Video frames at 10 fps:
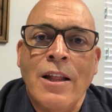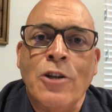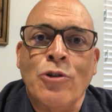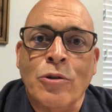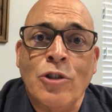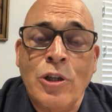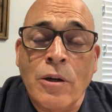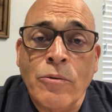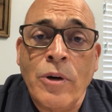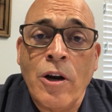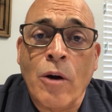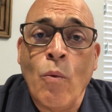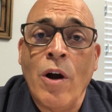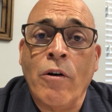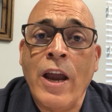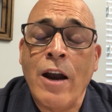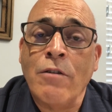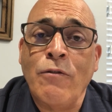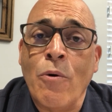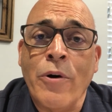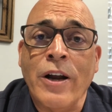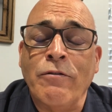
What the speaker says: that your children are well cared for in